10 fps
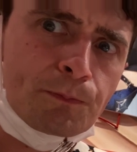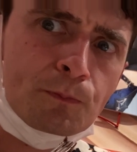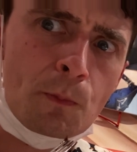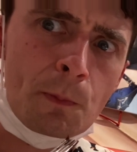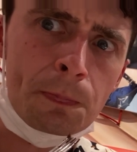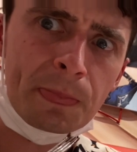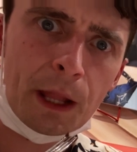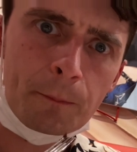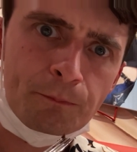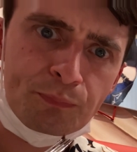
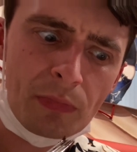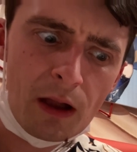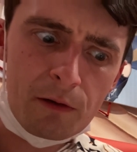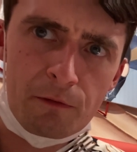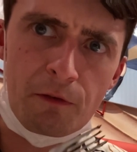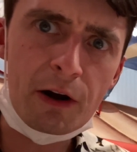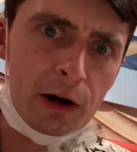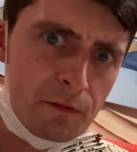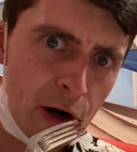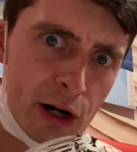Mmm.
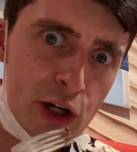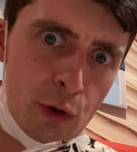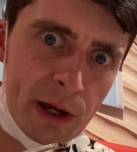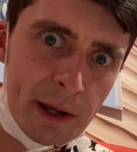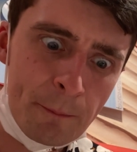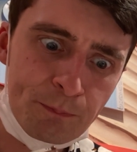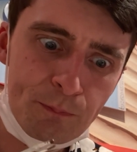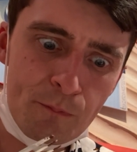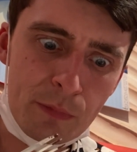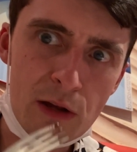Very, very gooey.
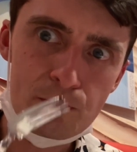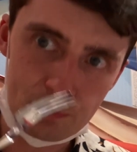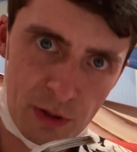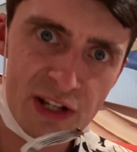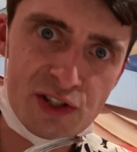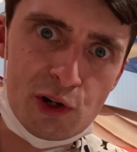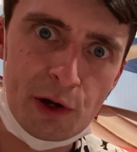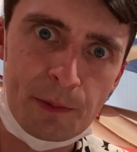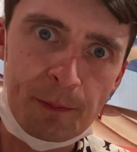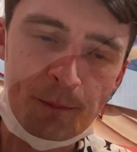It's good.